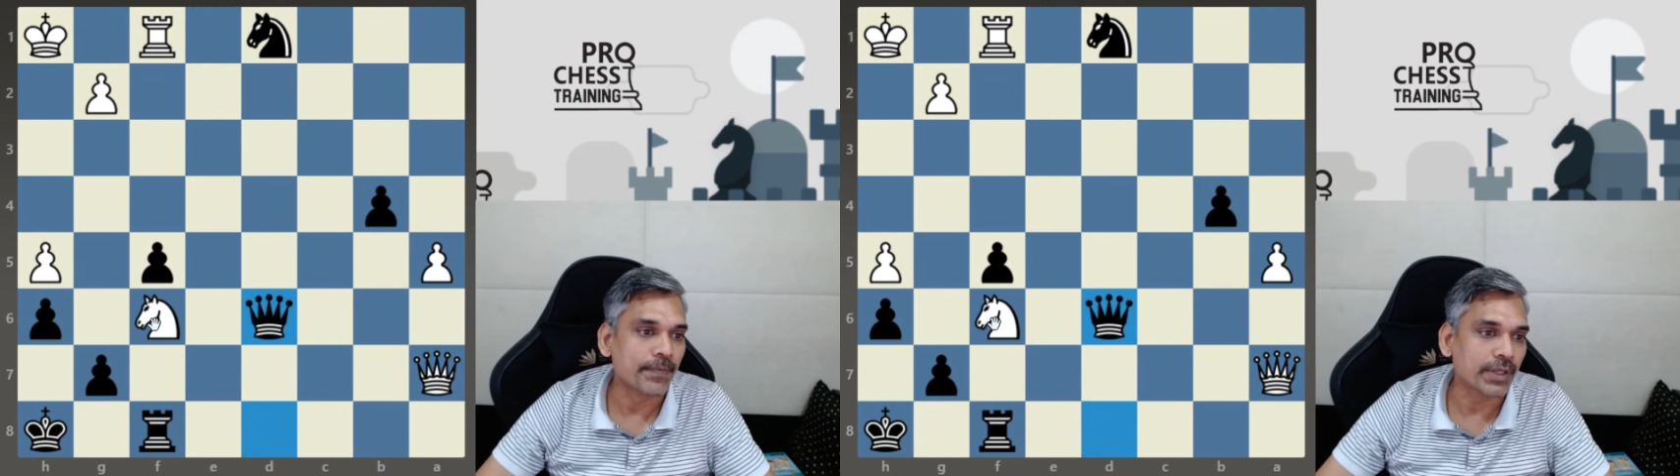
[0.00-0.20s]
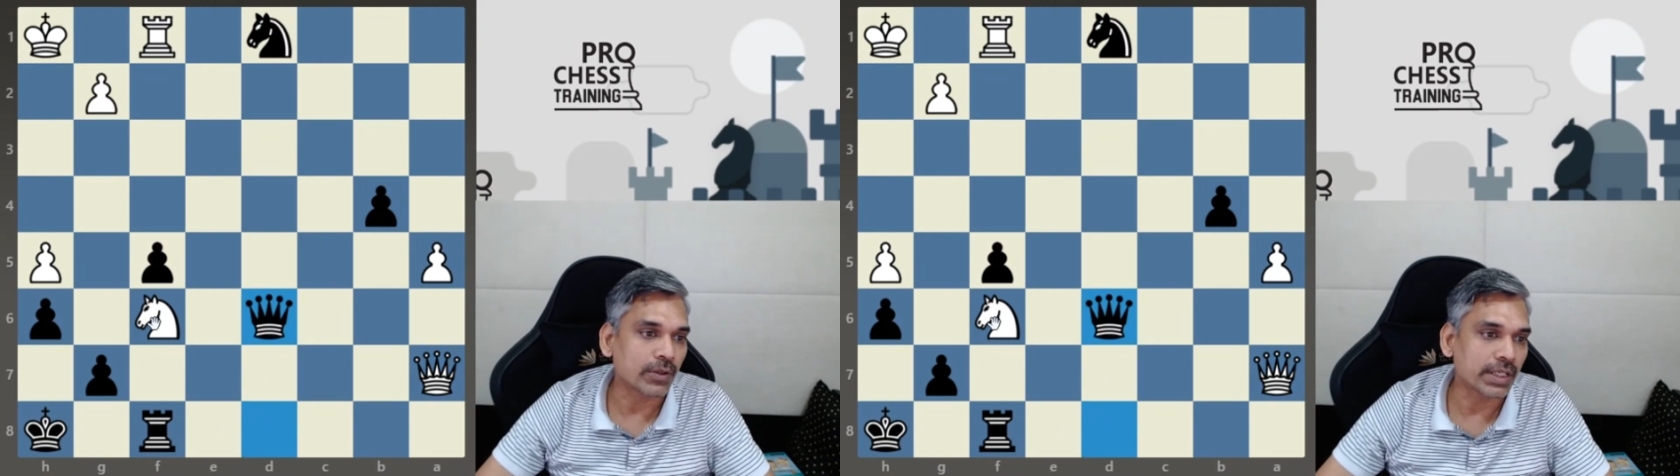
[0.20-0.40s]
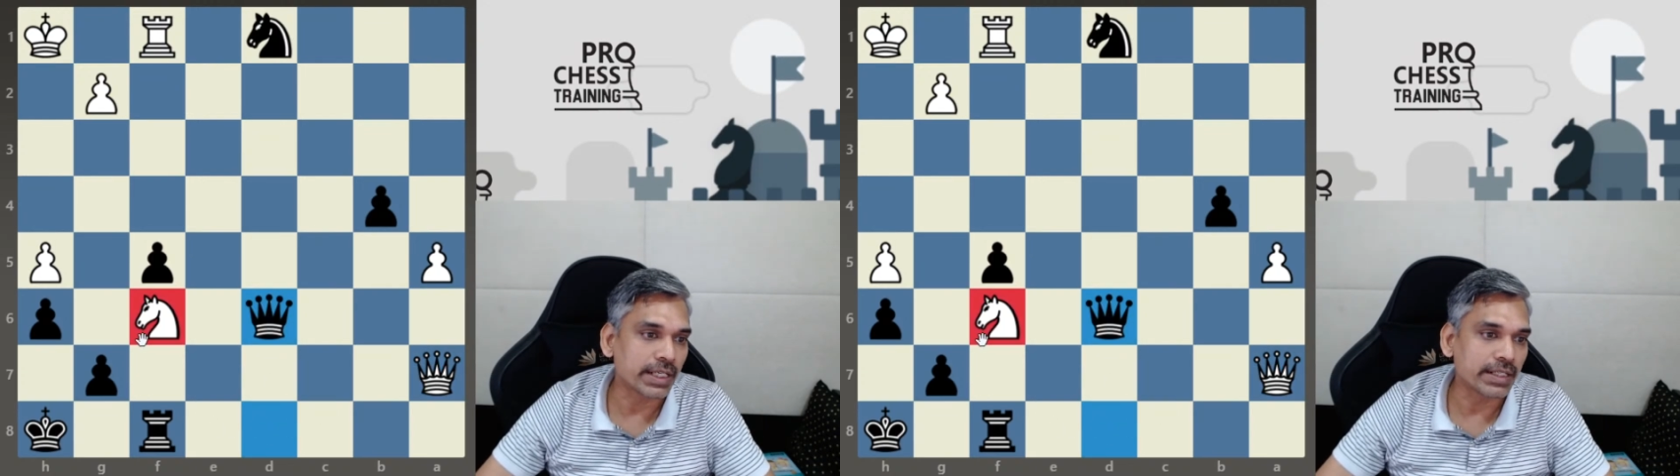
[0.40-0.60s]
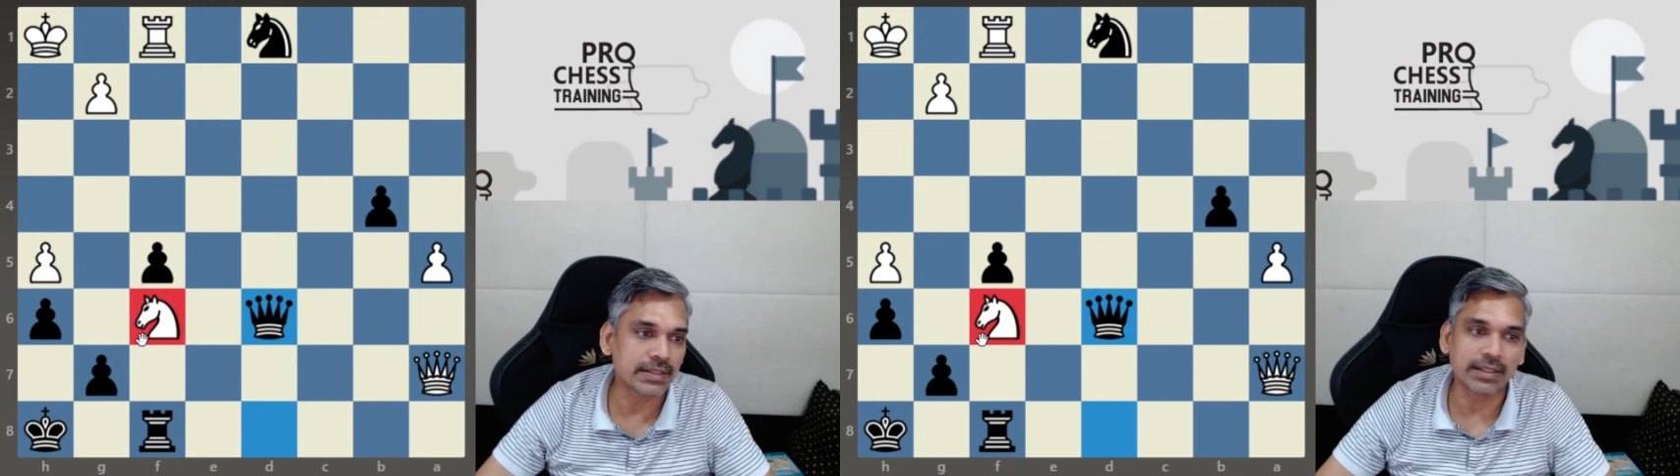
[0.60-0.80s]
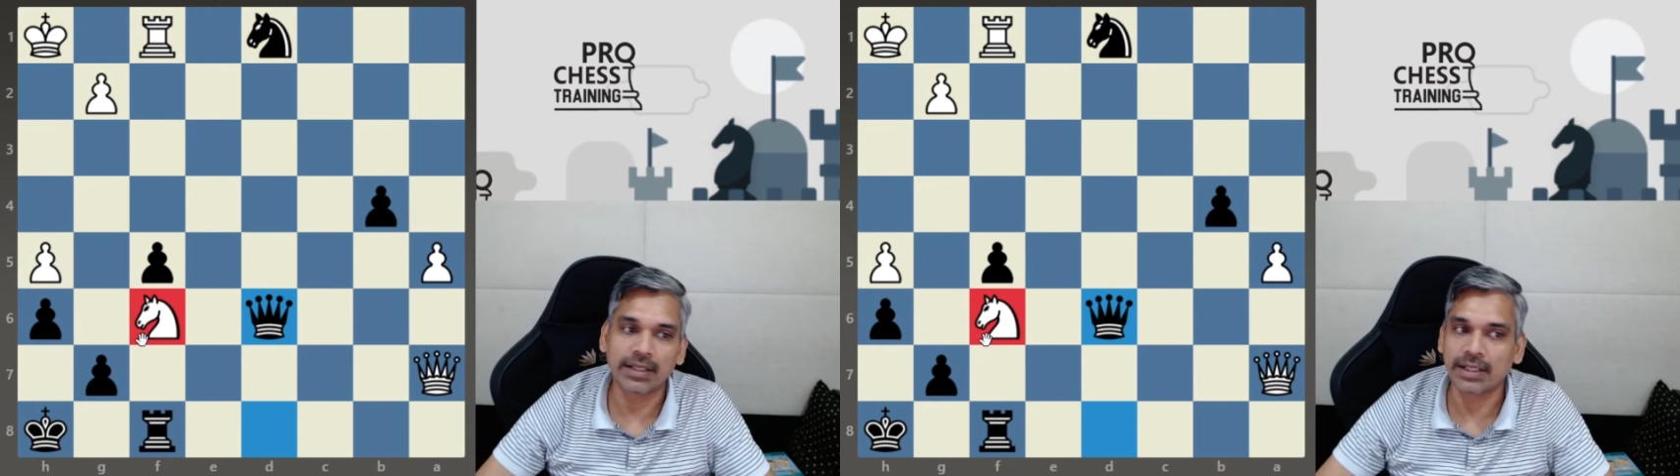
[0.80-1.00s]
Now the knight
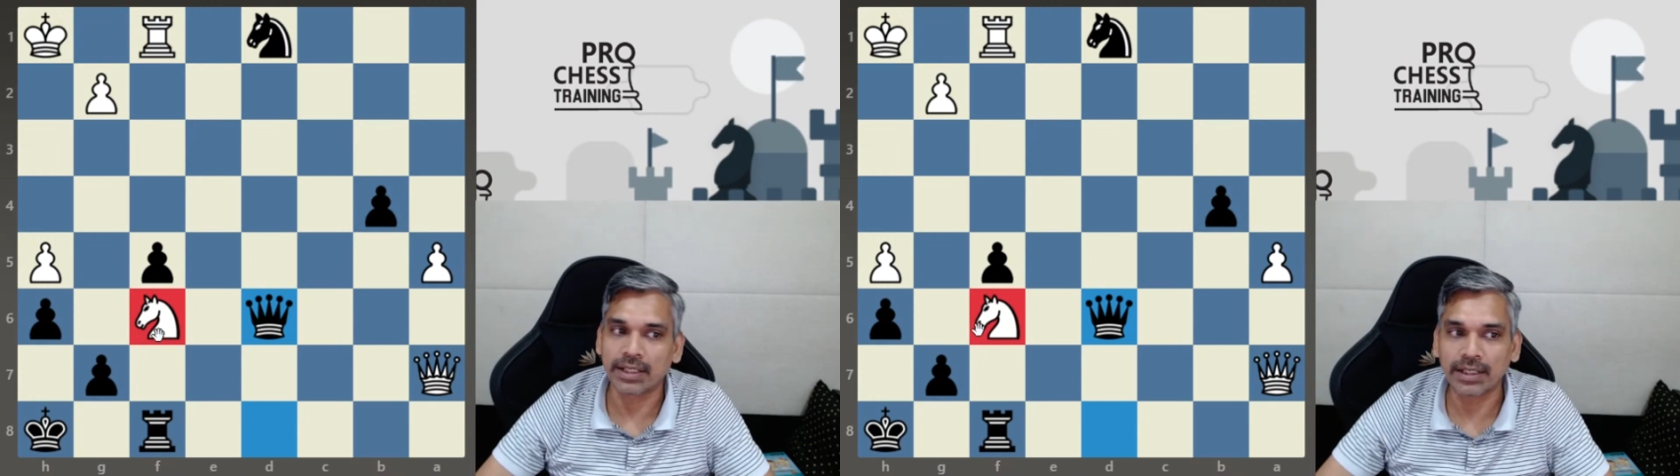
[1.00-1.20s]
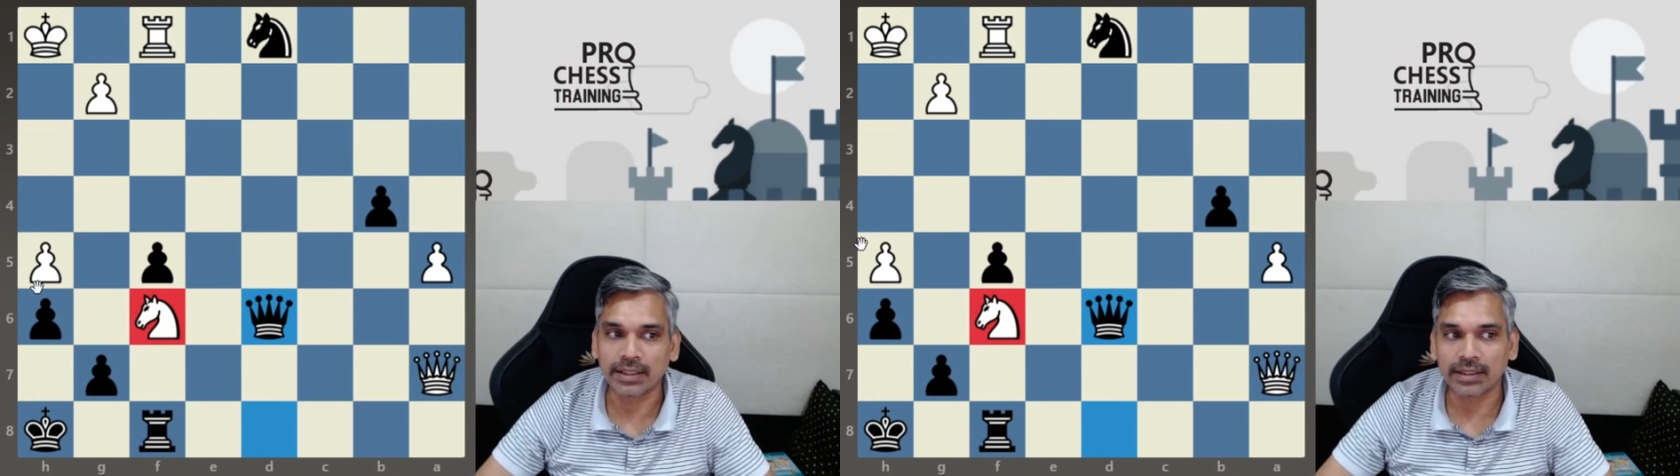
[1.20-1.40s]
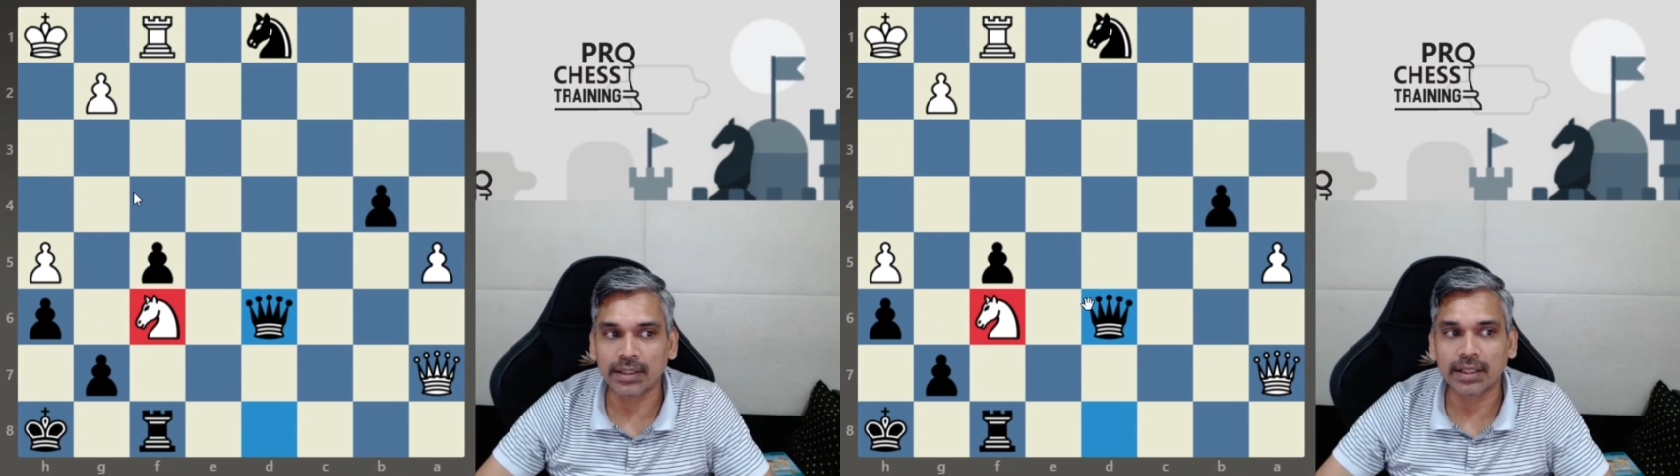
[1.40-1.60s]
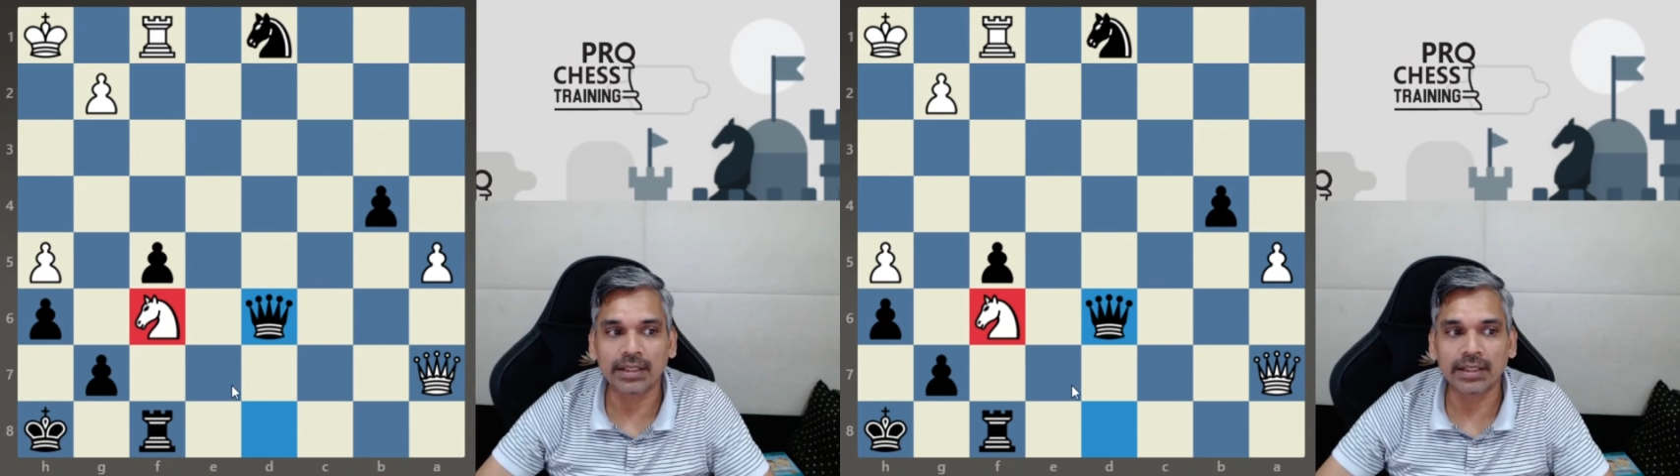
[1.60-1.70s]
is under attack,